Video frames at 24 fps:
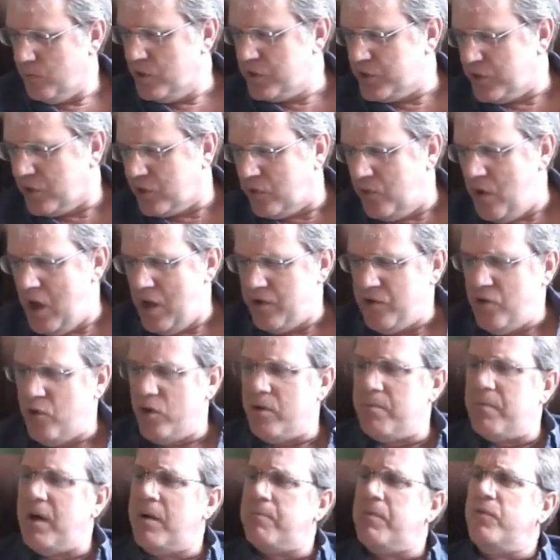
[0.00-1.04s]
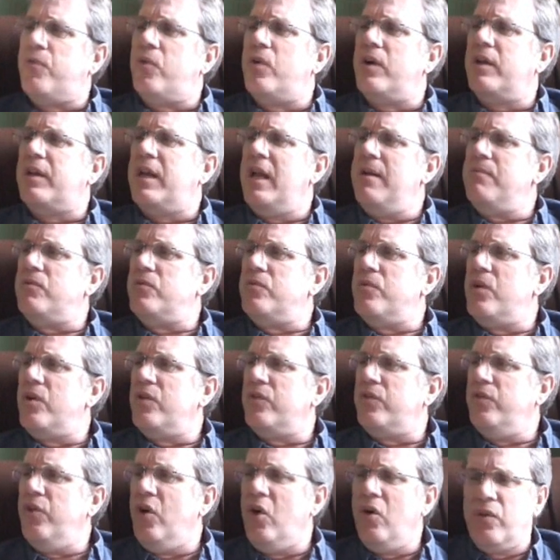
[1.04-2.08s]
Was the Qur'an known about before it came to
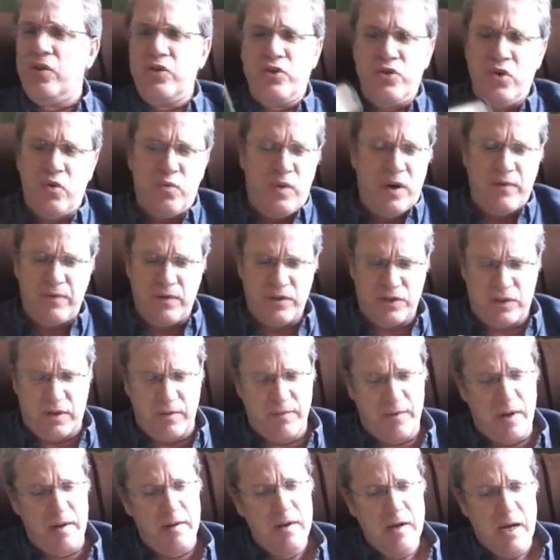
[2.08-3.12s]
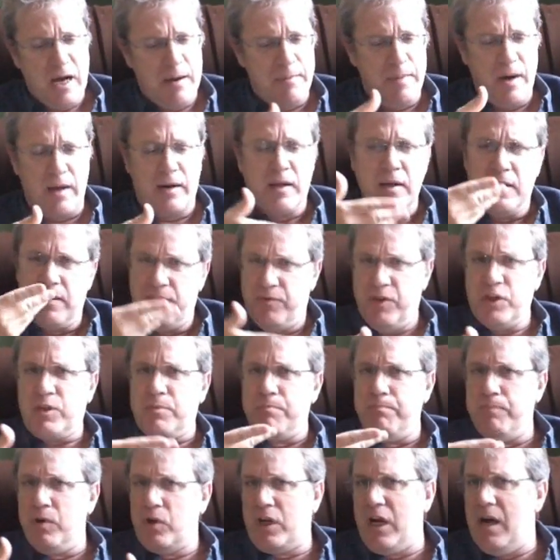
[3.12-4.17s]
earth? No, there's no reference about this
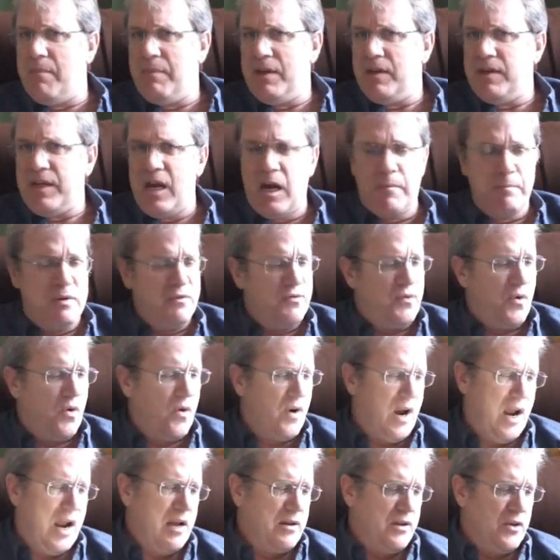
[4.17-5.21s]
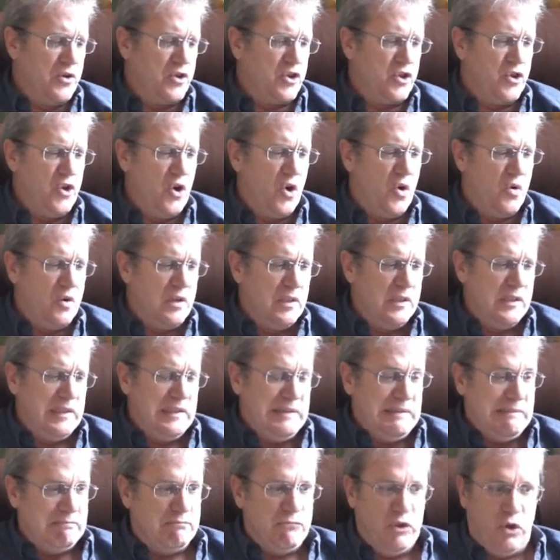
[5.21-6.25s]
book coming down beforehand. There's no
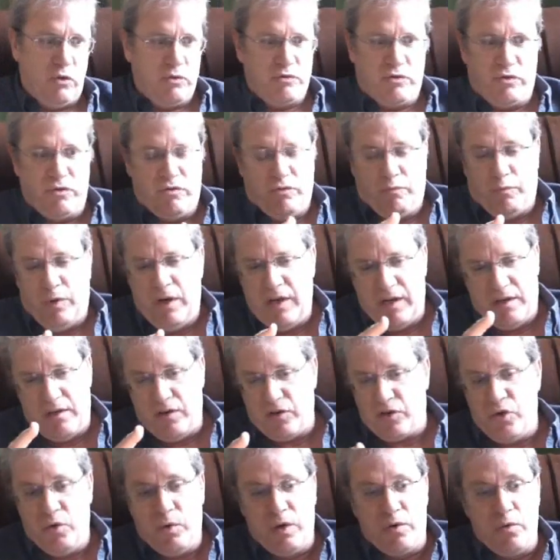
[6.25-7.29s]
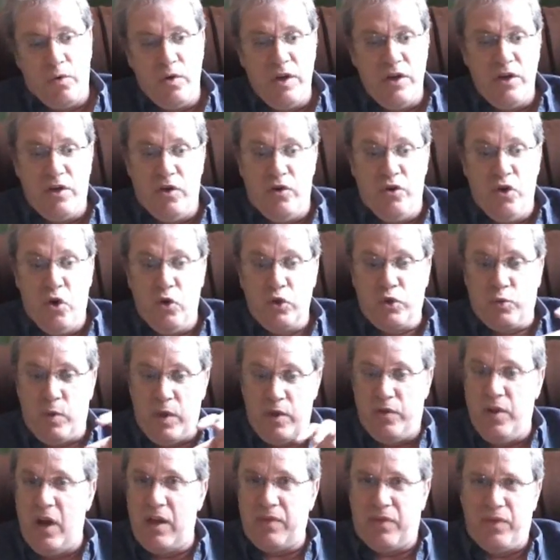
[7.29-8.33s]
one really knows
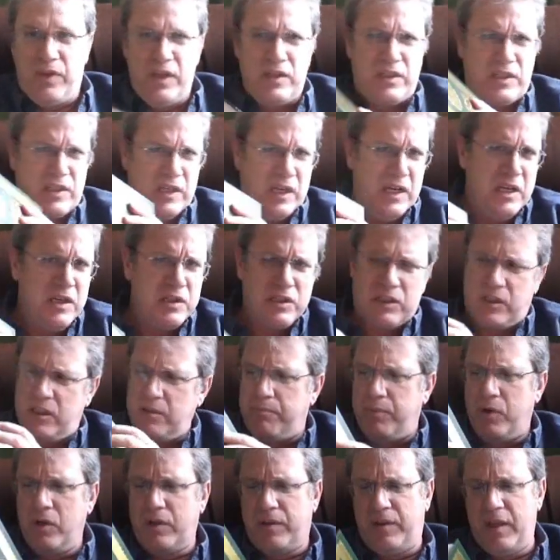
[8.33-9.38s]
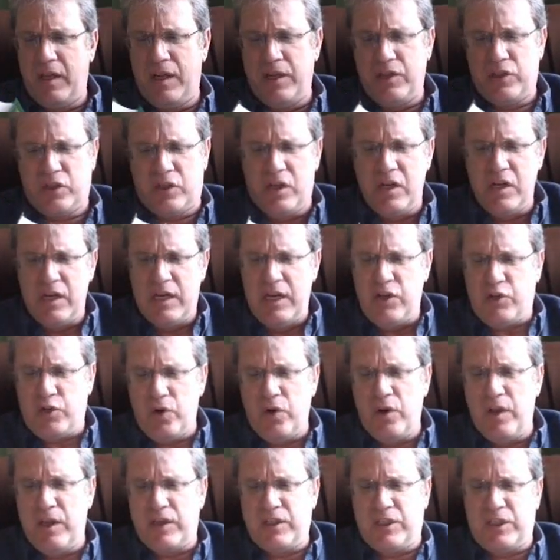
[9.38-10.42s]
whether or not this is the book that is
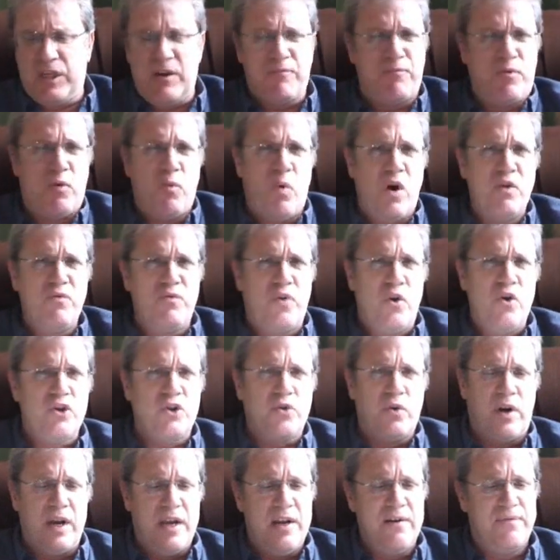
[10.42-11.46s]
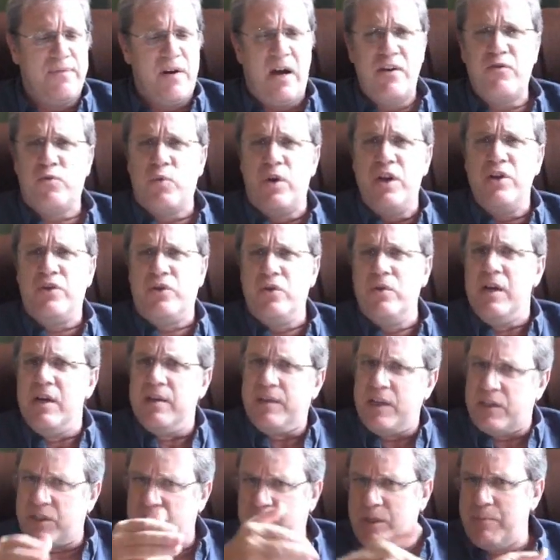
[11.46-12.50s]
eternal, except for one verse, Surah 85:22,
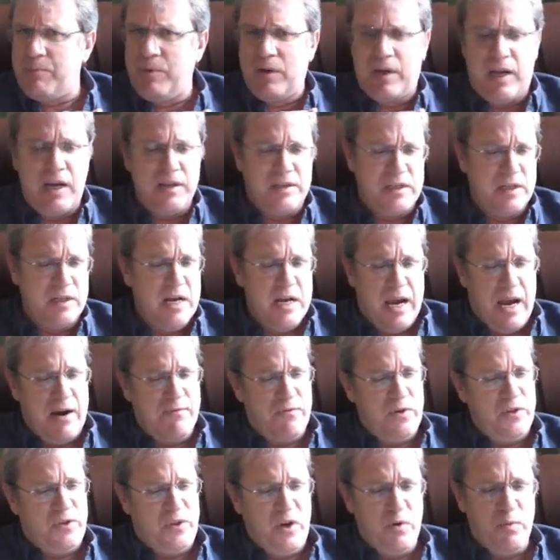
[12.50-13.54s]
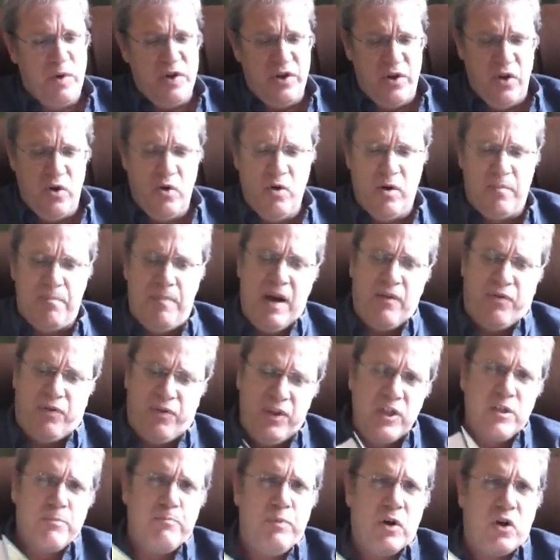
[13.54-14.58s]
that stipulates it. Everything we know
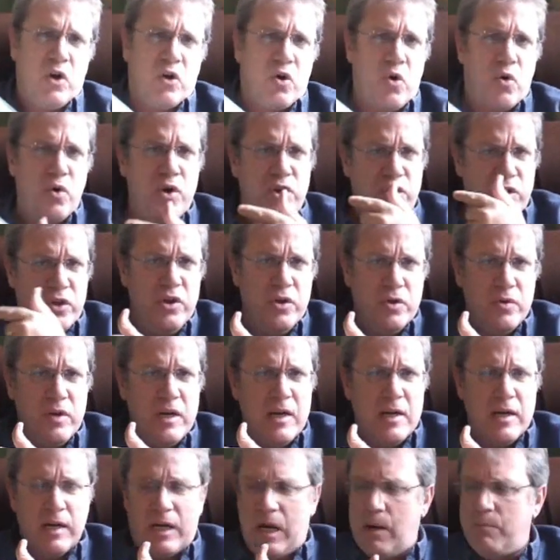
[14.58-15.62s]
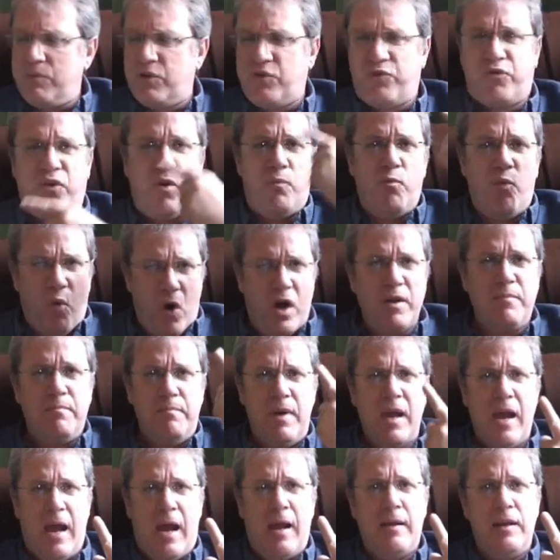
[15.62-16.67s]
about this book, according to you, comes from
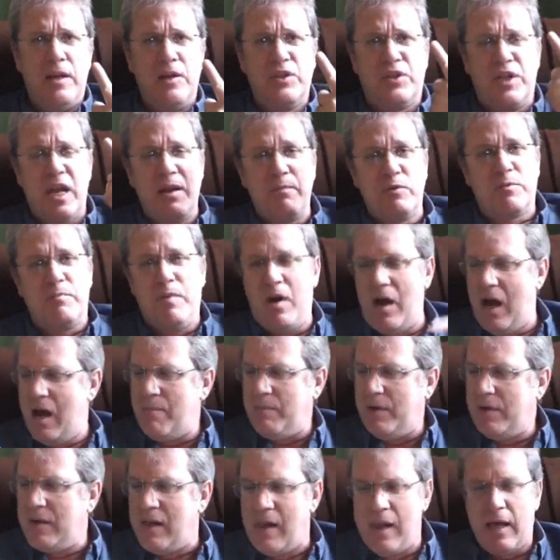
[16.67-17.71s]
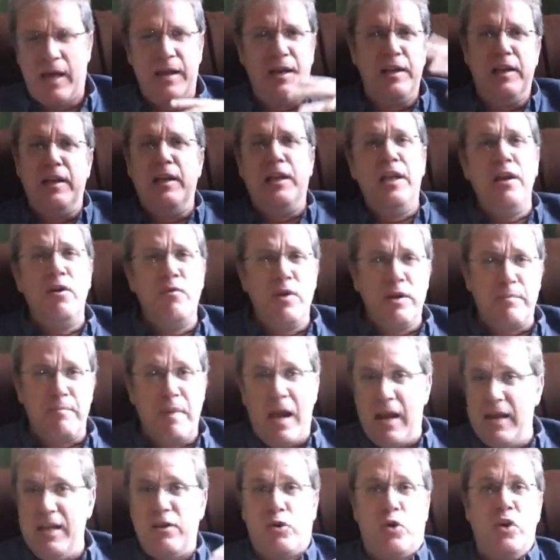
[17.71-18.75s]
one man. His name is Muhammad, an
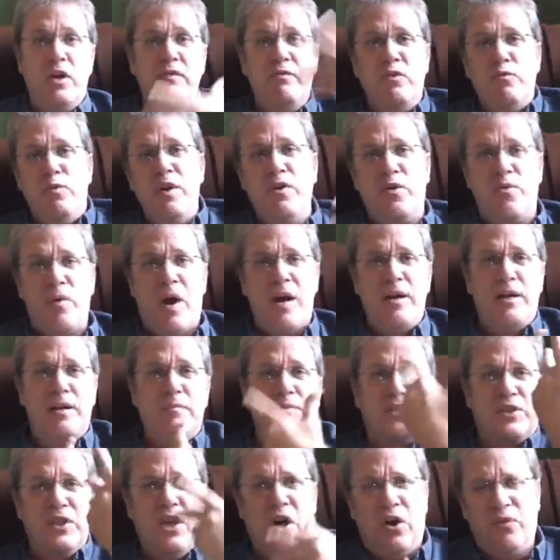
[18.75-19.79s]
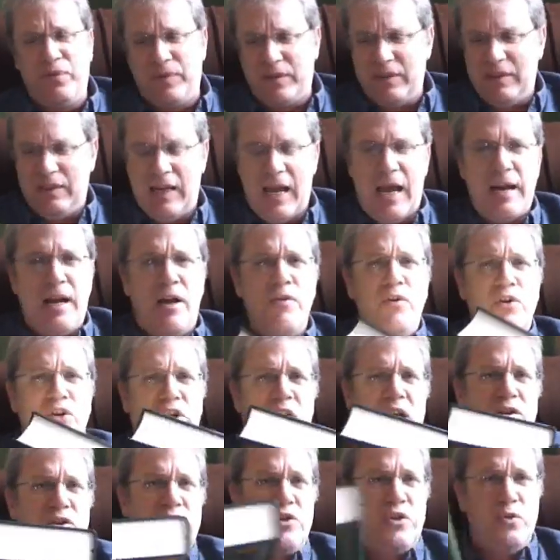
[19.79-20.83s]
illiterate man. He couldn't even read or write it himself. Had
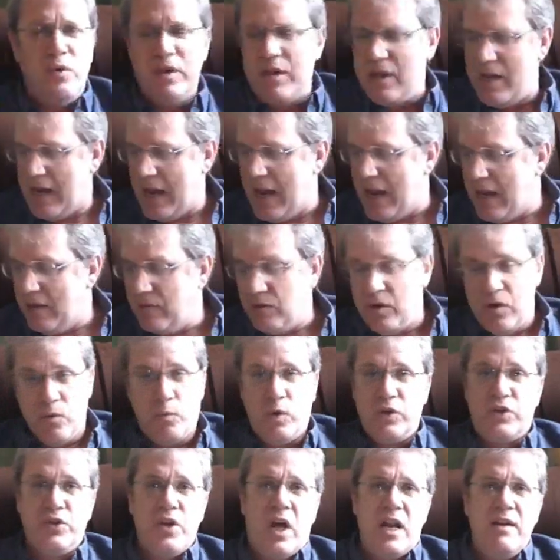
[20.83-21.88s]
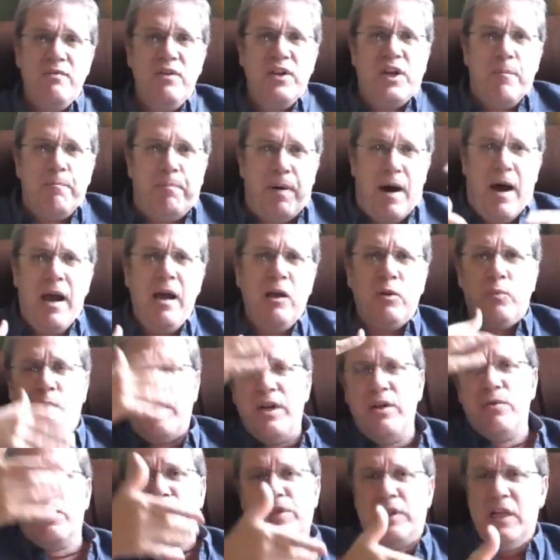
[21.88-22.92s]
others had to do it, and was not even compiled
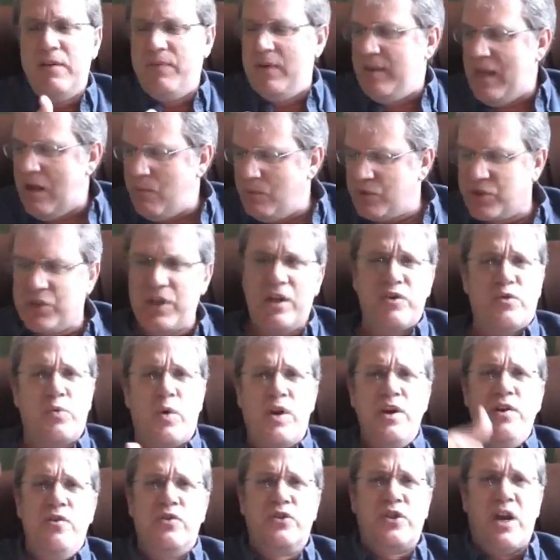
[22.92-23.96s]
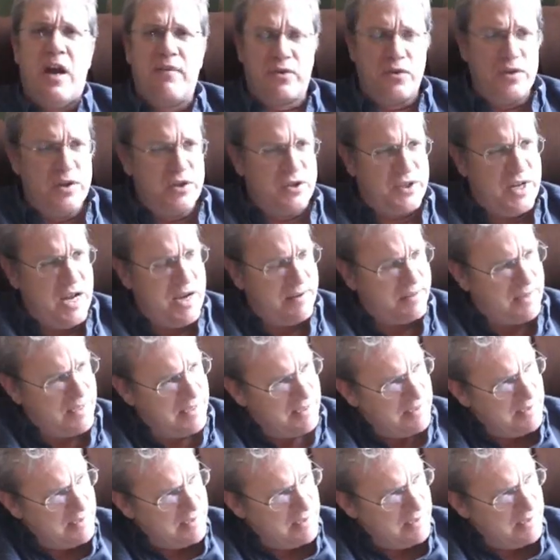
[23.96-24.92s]
when he was living. That was done 20 years after his death.